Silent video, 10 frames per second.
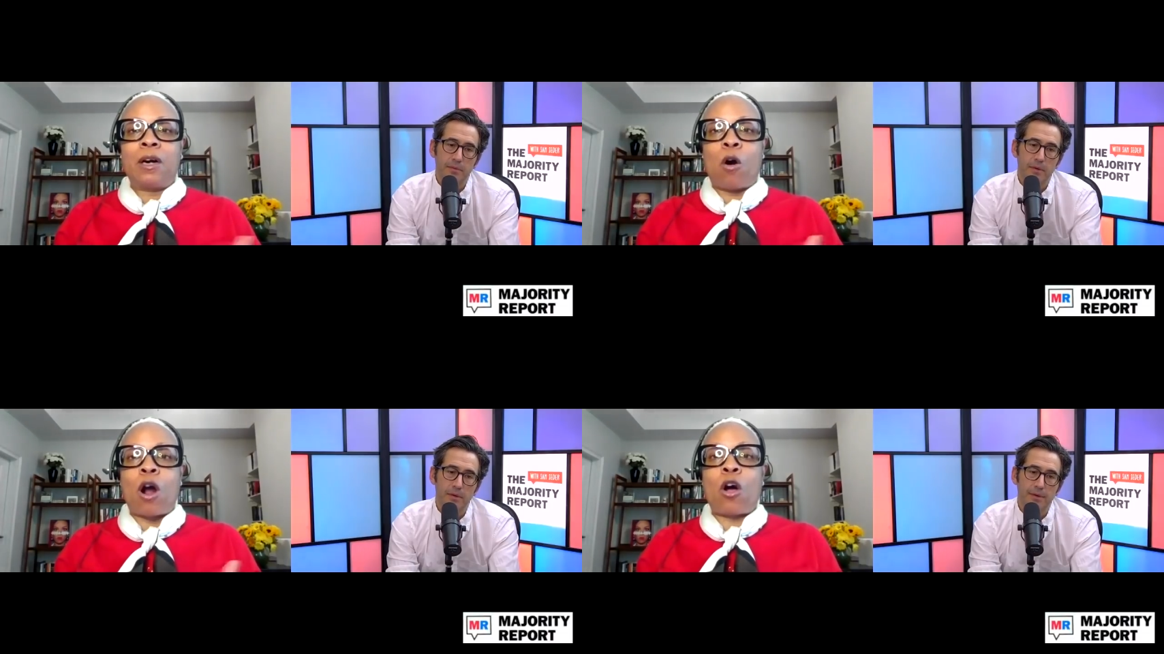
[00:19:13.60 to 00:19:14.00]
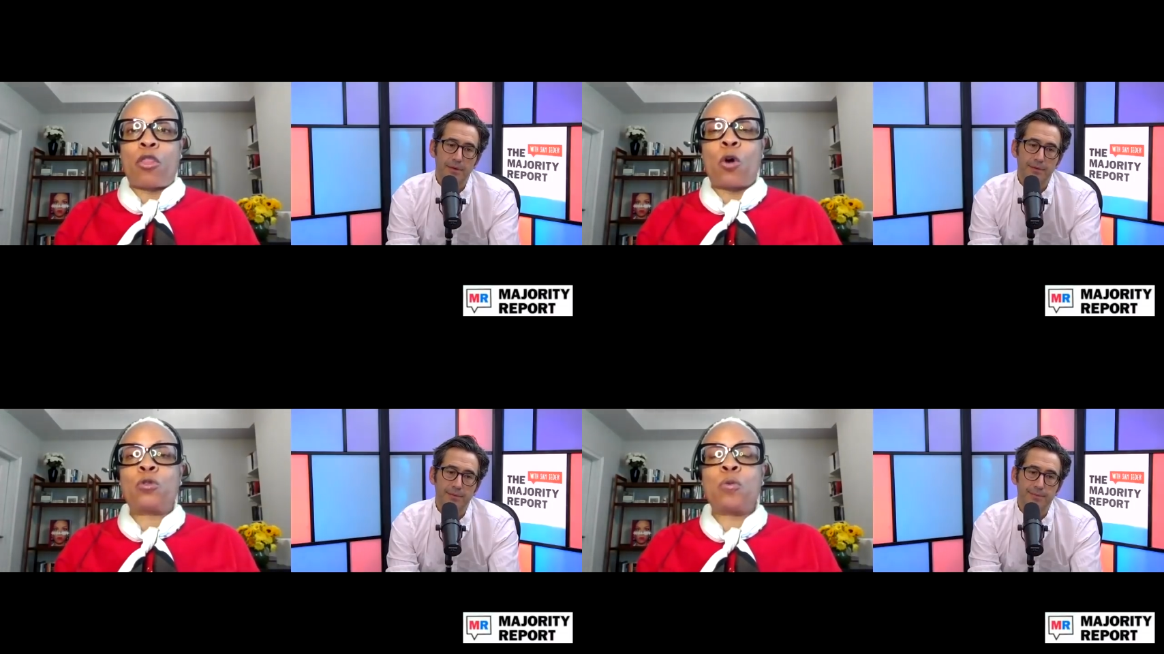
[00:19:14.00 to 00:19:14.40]
Speaker 1: or, or
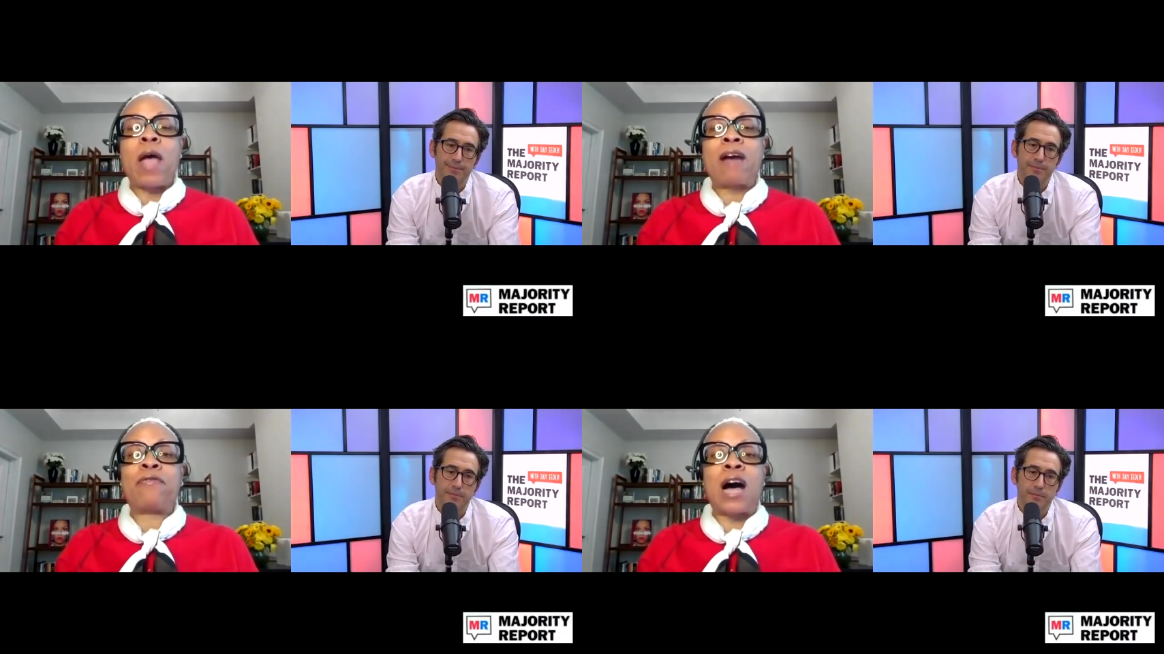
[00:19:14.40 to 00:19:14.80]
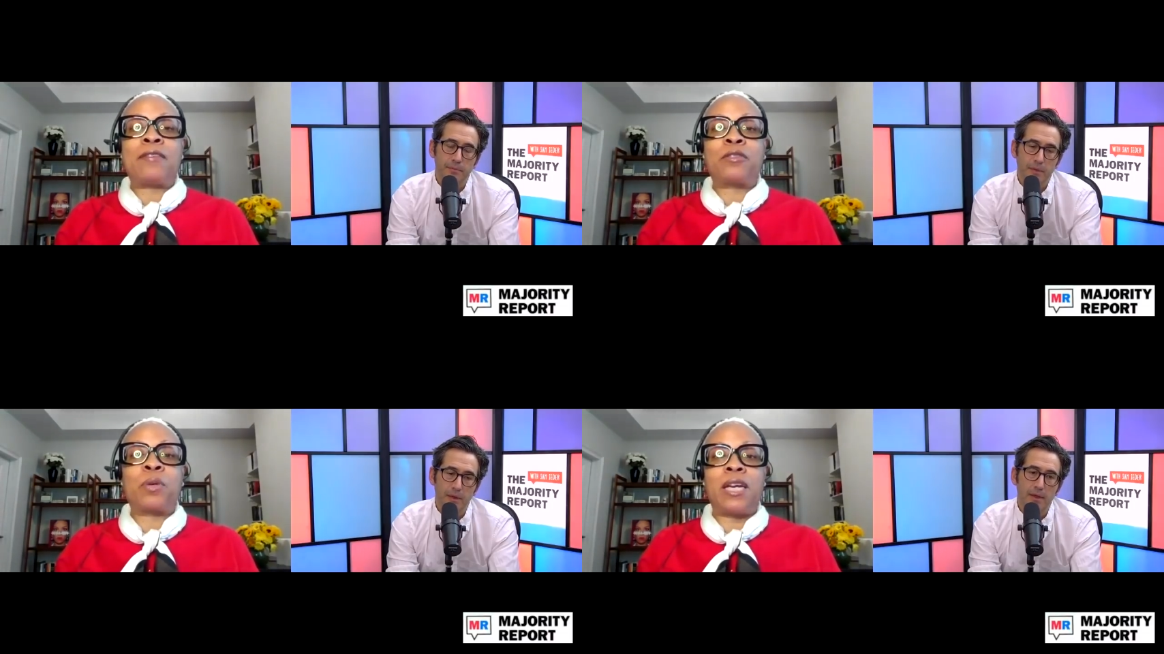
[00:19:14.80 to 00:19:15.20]
those who have
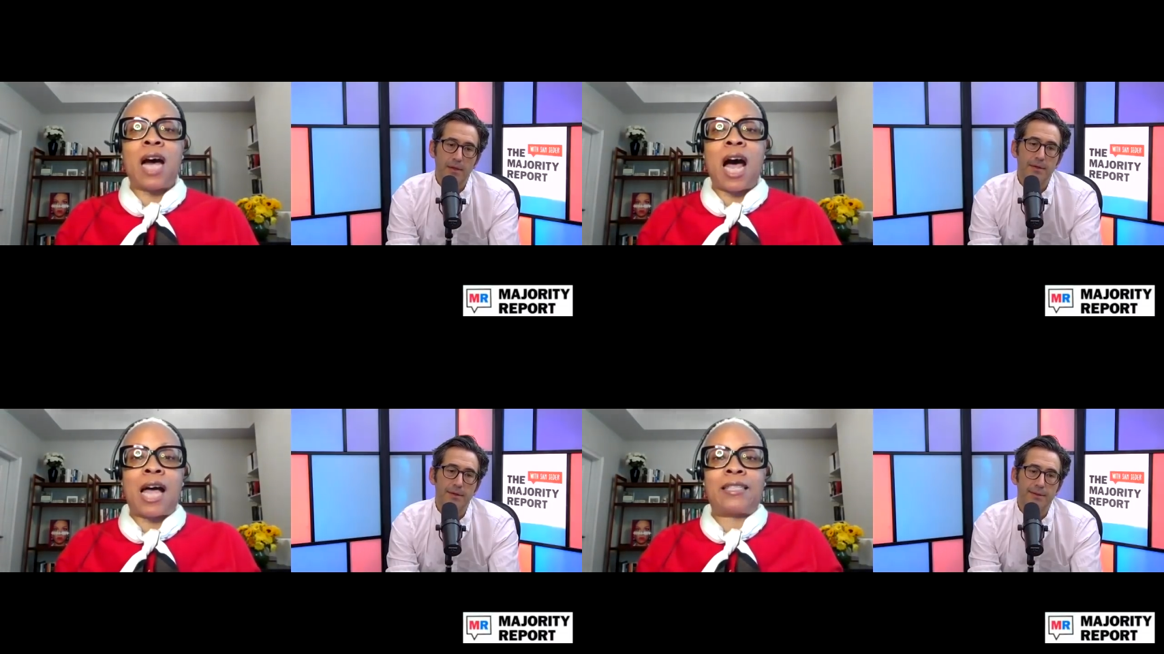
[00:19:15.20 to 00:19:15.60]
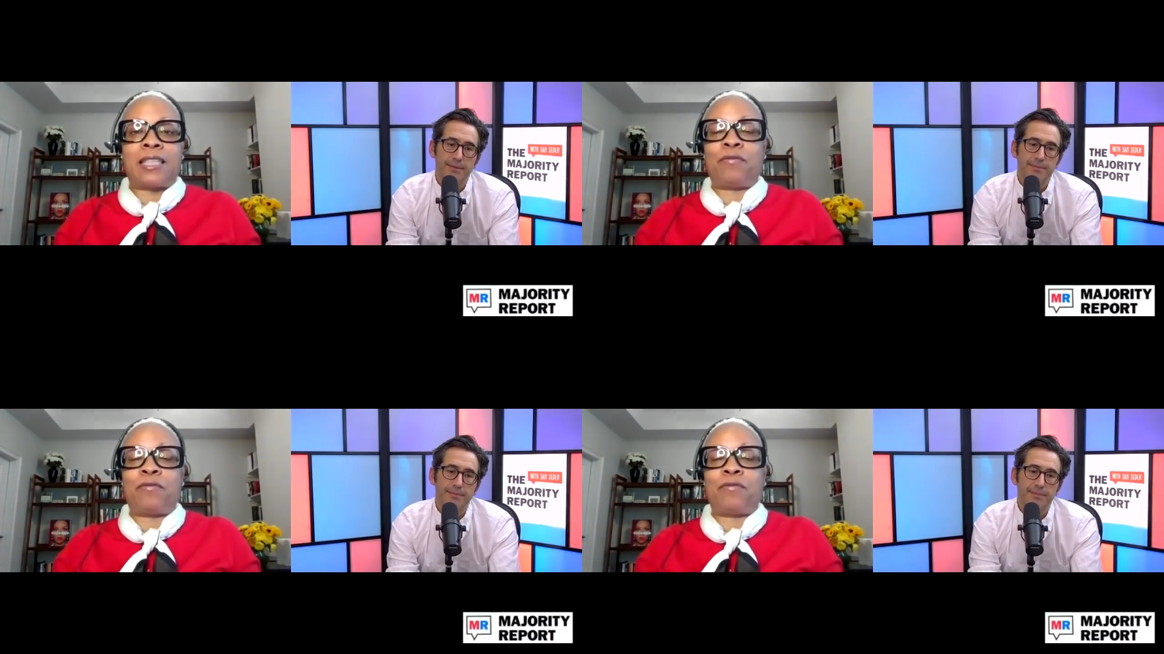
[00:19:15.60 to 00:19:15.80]
five twenty-nines,